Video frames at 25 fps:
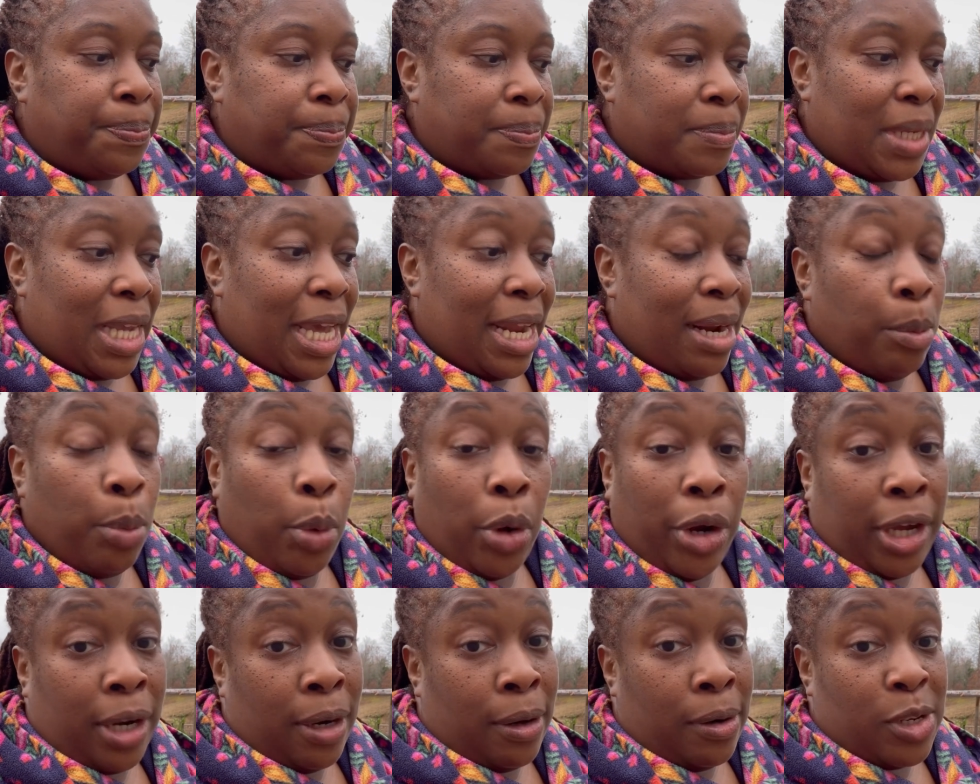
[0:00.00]
And I'm
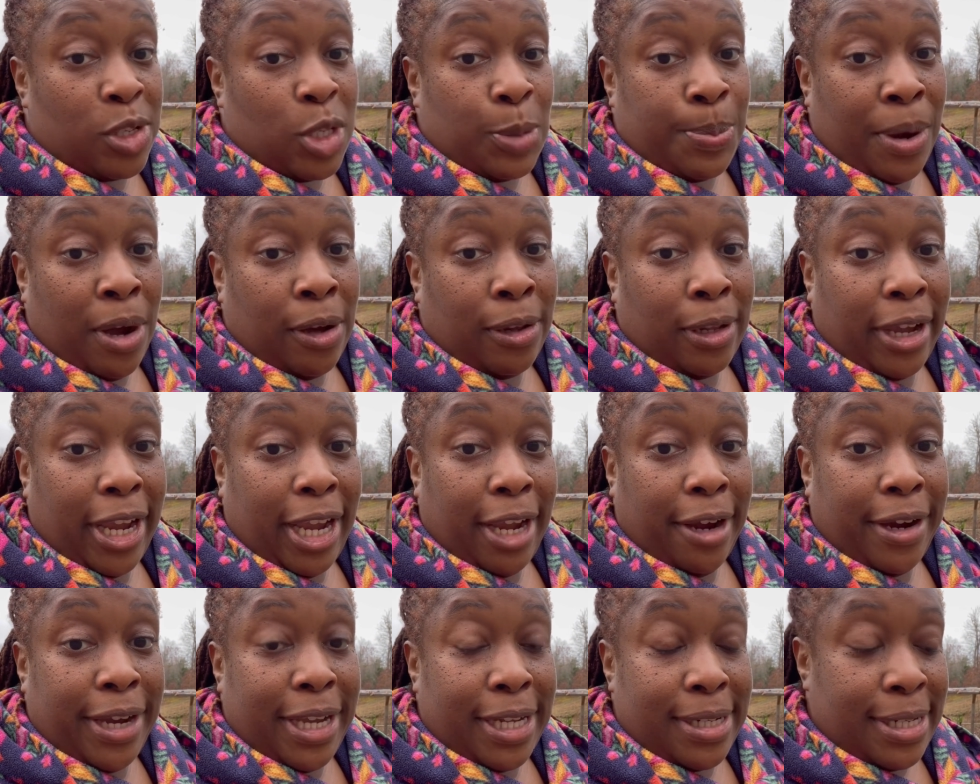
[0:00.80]
working on a smaller
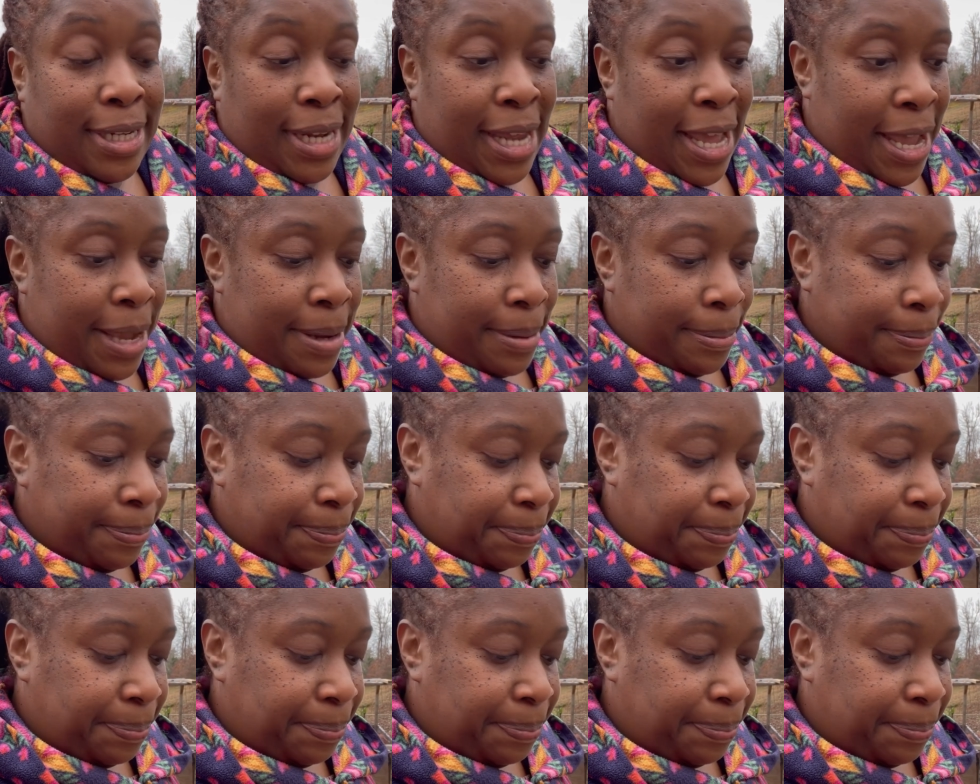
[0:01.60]
area today.